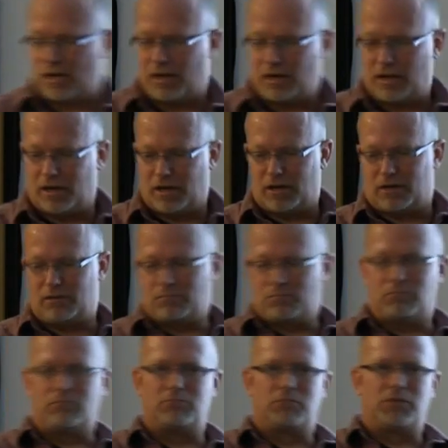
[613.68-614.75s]
And
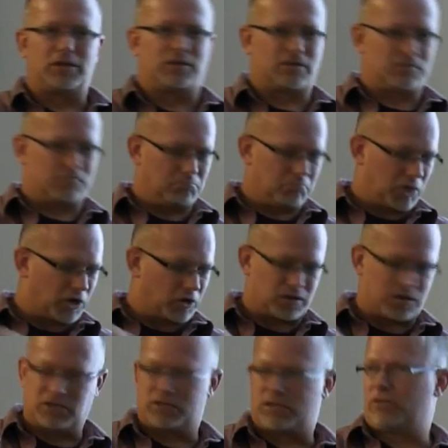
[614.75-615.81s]
uh,
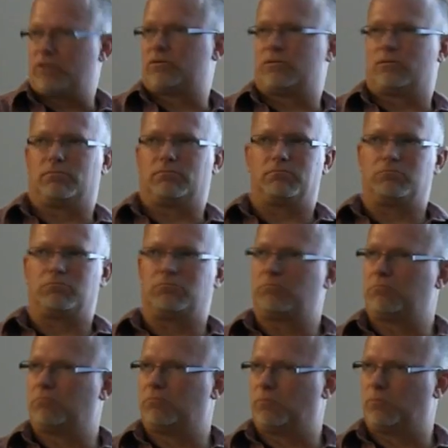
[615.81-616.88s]
Mark continued to
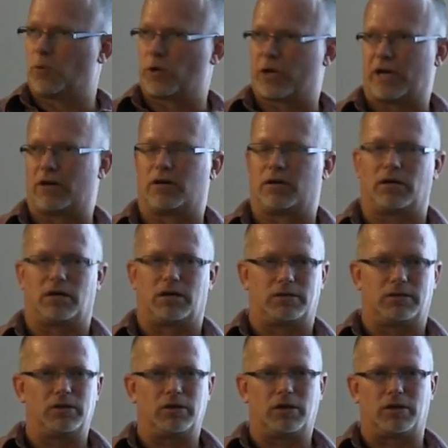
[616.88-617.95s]
work out on
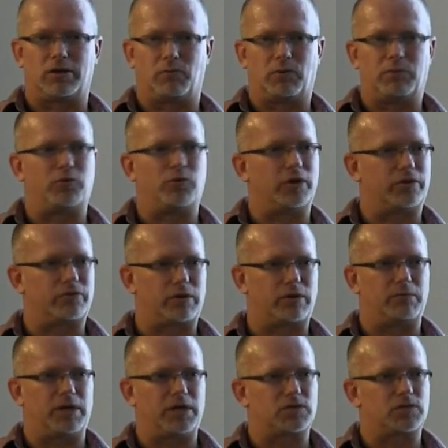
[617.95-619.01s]
uh, on the
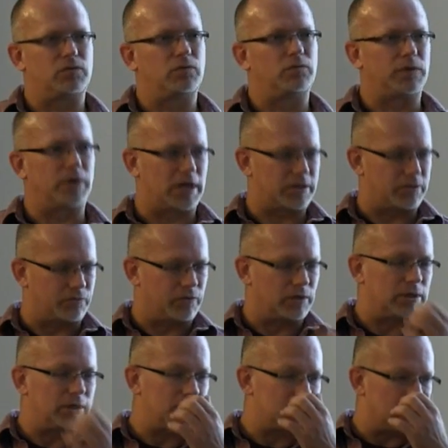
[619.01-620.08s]
1.3 base. We got the
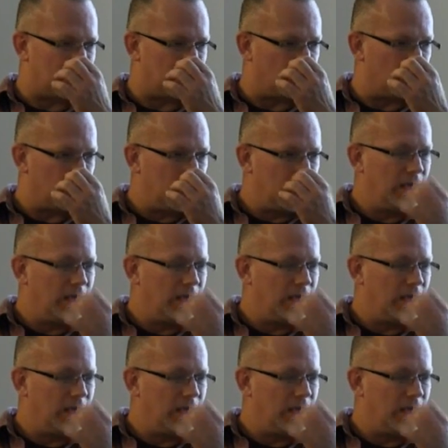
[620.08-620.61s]
release out,